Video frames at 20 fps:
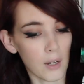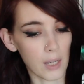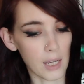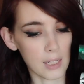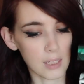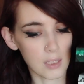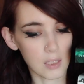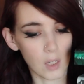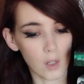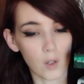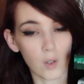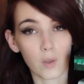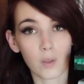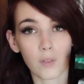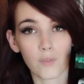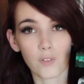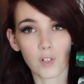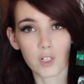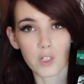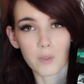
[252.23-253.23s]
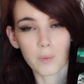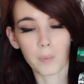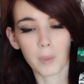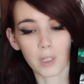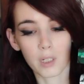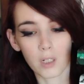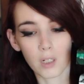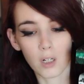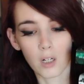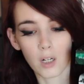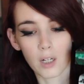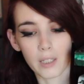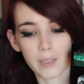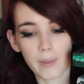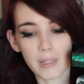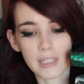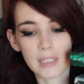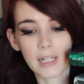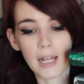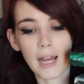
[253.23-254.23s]
Okay, so the first book on
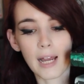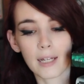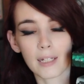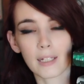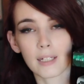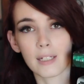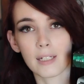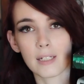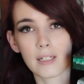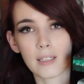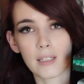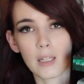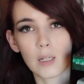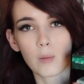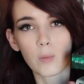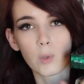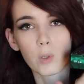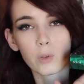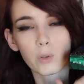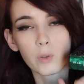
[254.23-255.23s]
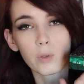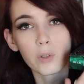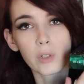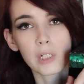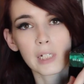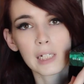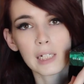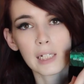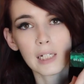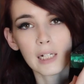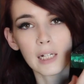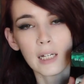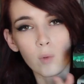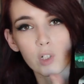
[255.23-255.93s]
my stack is Emerald Green,